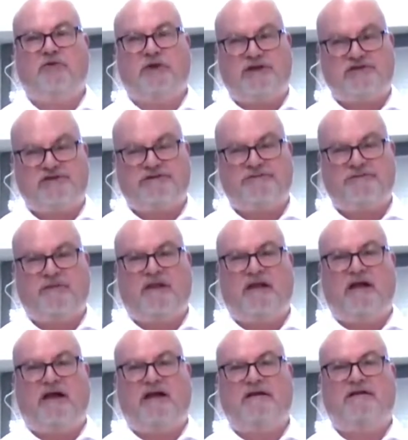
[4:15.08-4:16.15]
impression
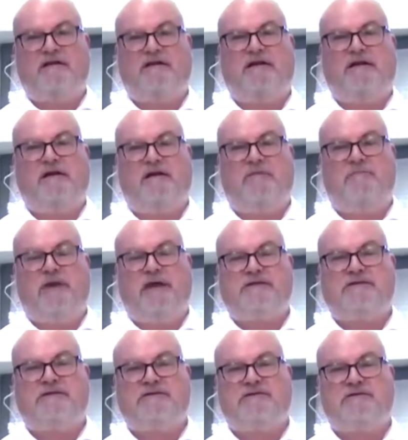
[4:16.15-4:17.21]
and
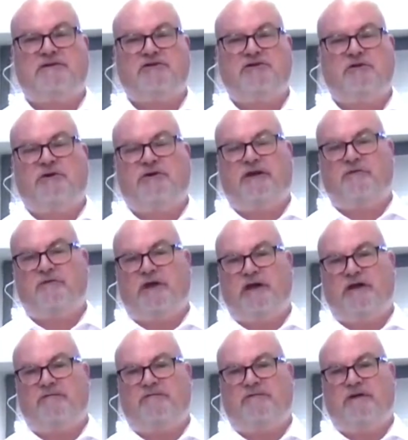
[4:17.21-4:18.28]
makes us sure that
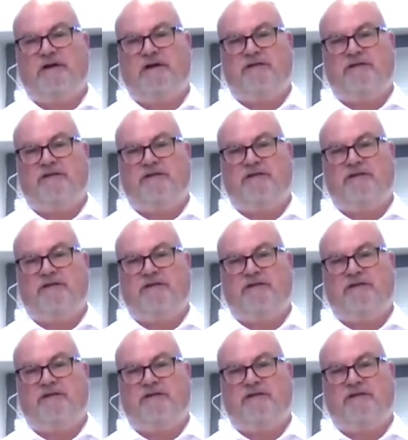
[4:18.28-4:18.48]
we have